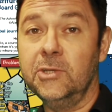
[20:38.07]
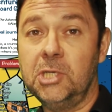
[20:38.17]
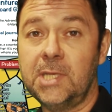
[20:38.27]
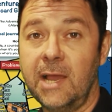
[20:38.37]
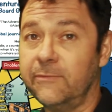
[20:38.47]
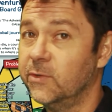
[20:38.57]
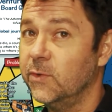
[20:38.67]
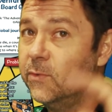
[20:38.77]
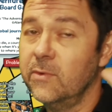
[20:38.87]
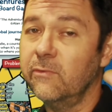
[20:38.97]
You just have
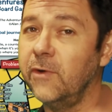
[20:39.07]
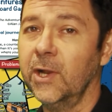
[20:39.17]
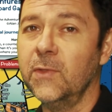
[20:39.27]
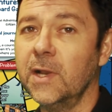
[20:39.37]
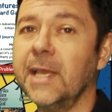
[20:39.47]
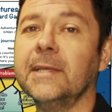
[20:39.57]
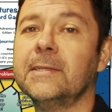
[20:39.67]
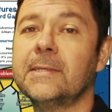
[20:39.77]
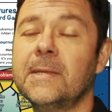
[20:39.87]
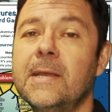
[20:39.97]
to follow the
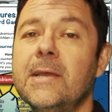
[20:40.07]
links.